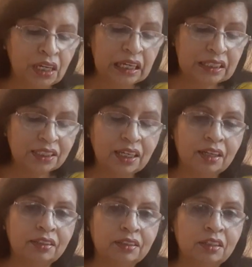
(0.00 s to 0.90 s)
It's
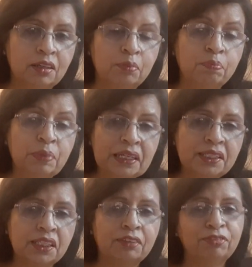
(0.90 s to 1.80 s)
their
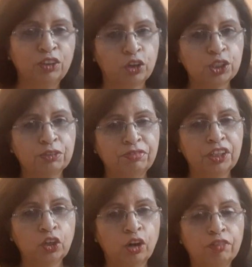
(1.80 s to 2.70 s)
basic
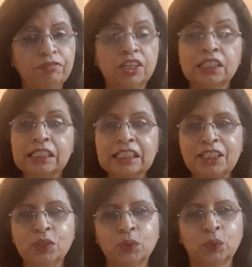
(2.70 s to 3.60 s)
philosophy of
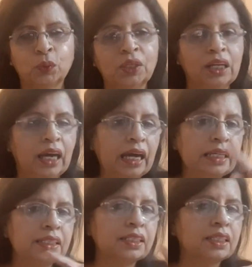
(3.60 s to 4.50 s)
Sisu,
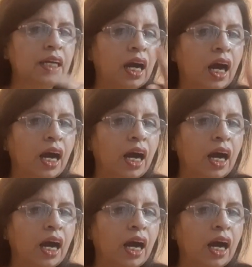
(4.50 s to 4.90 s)
S-I-S-U.